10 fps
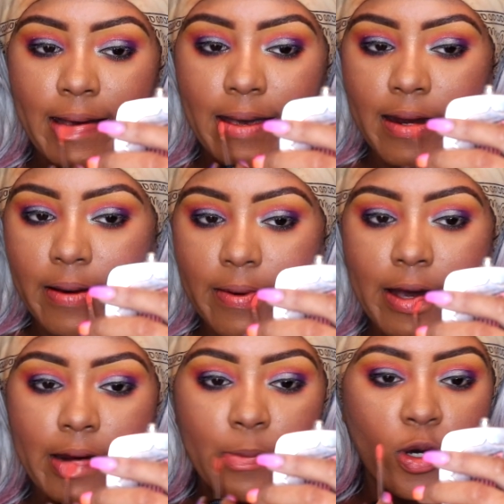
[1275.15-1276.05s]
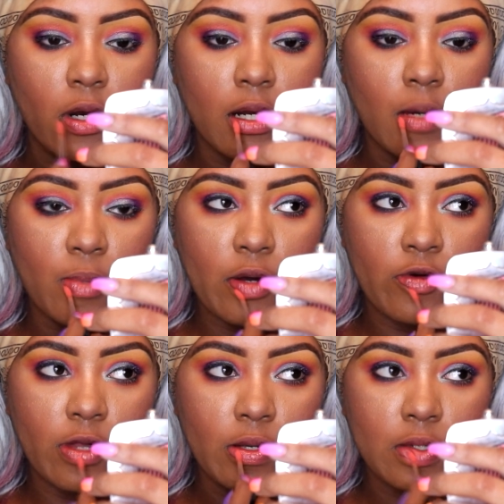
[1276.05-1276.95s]
And I'm kind of building up, but I
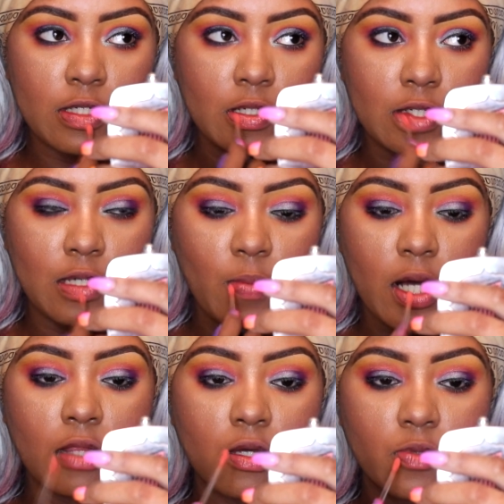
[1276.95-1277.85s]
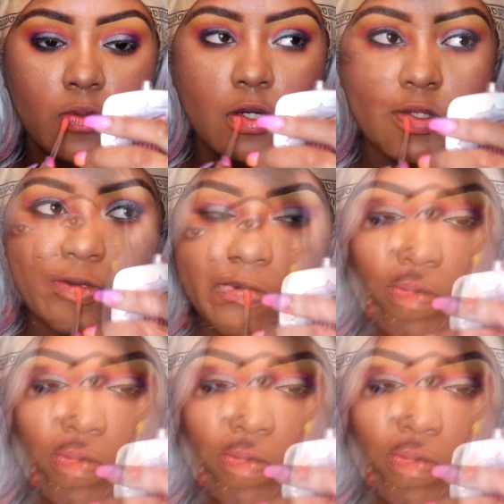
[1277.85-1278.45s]
feel like you can still see my lips peeking through.